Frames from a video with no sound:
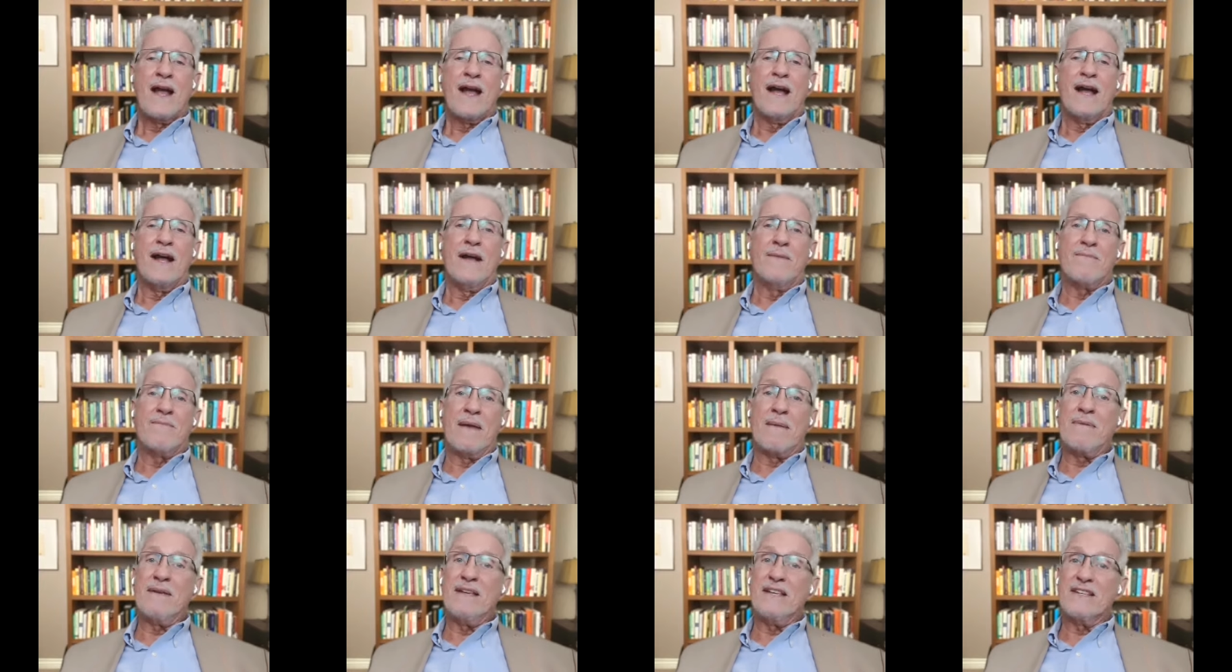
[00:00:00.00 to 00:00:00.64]

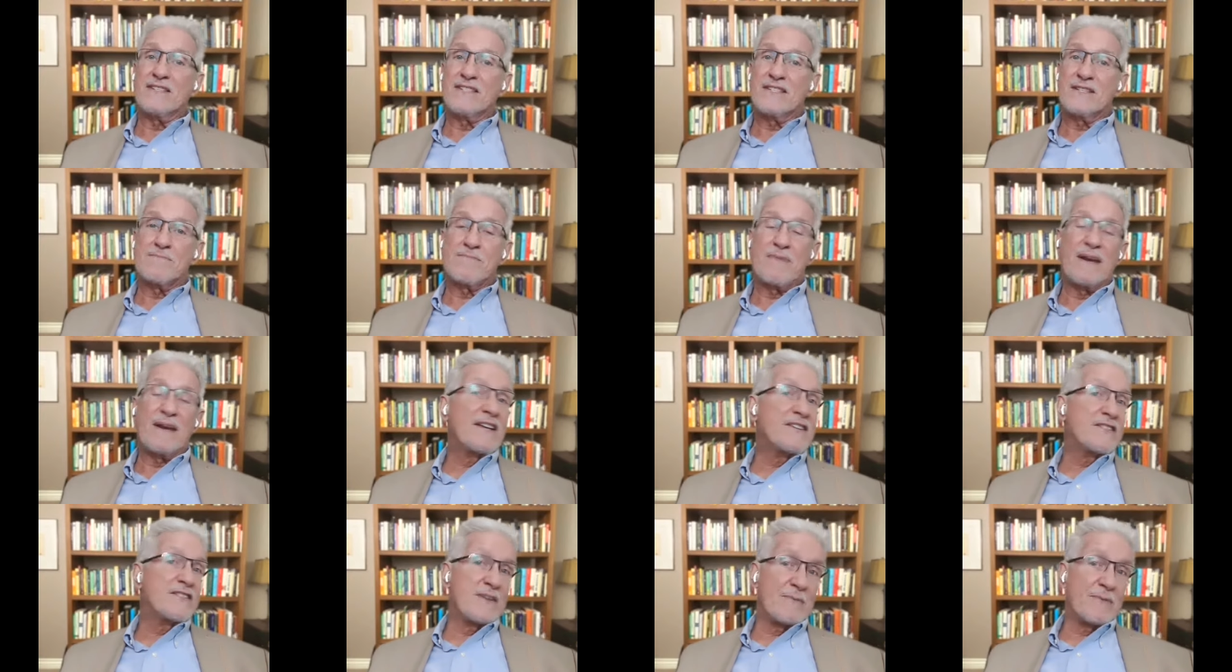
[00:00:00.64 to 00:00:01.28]
Um, maybe it's
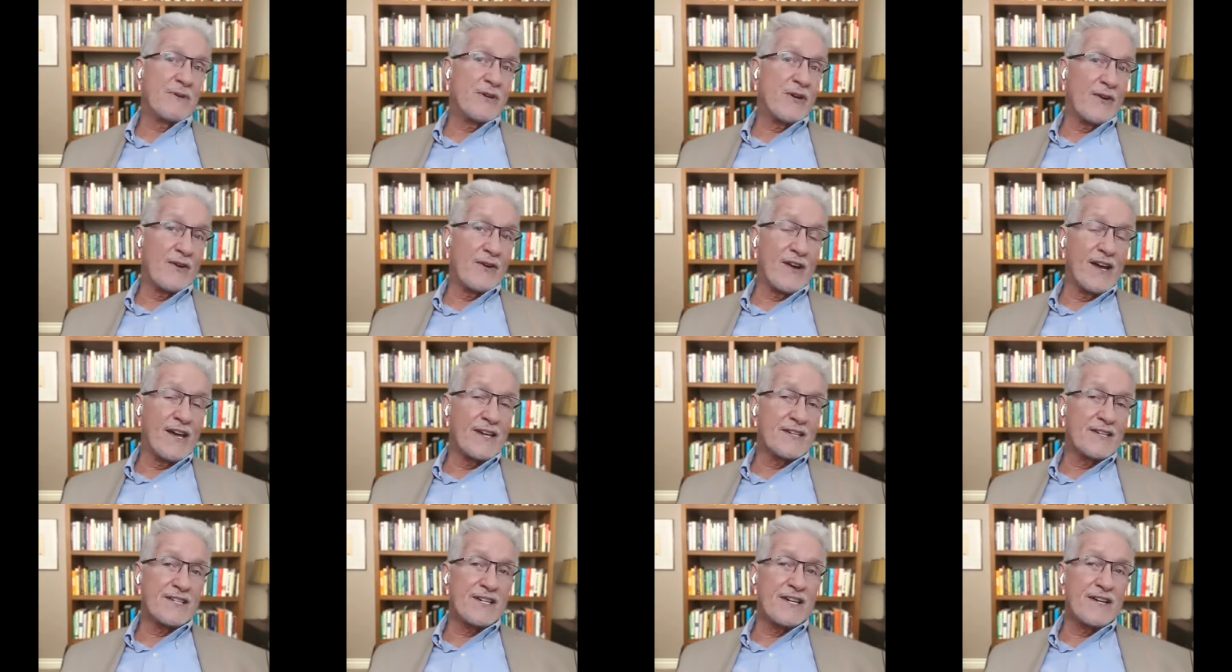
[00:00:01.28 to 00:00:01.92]
piqued some
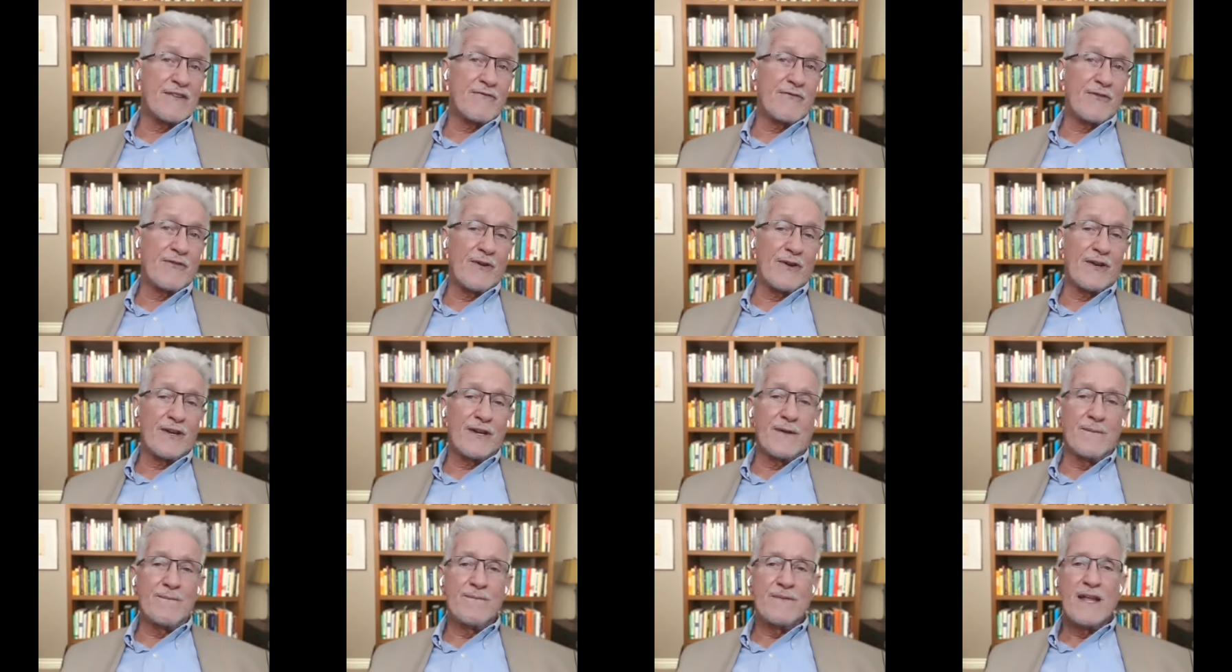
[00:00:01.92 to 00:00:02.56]
curiosity for
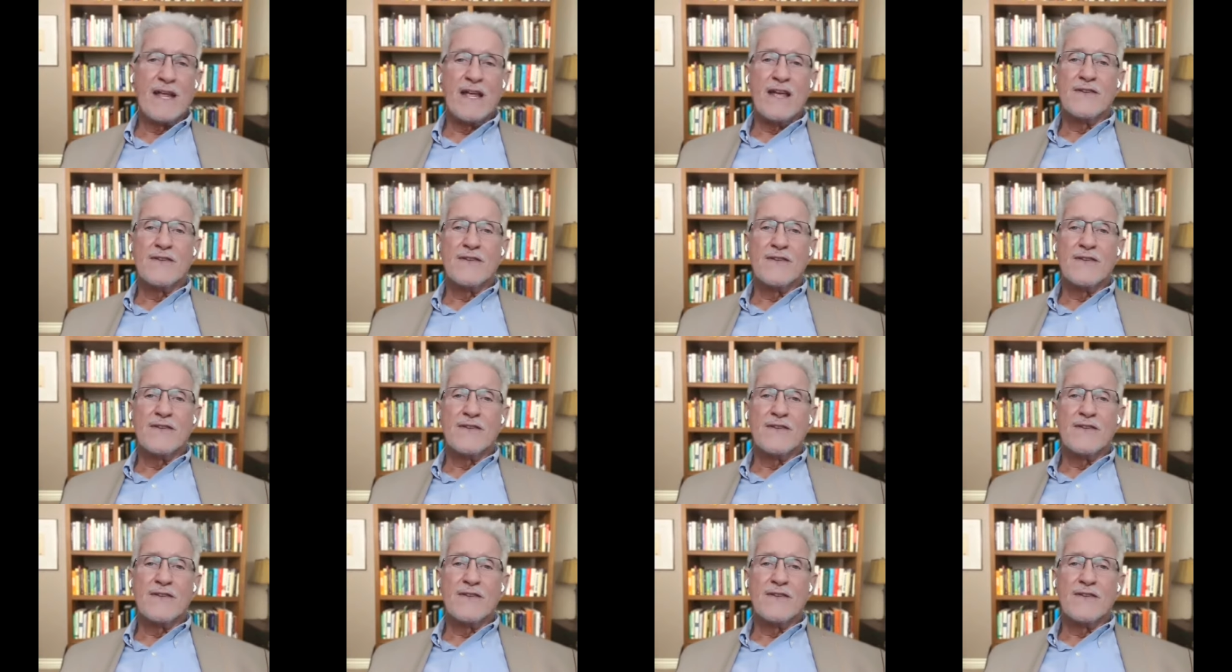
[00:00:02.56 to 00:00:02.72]
you.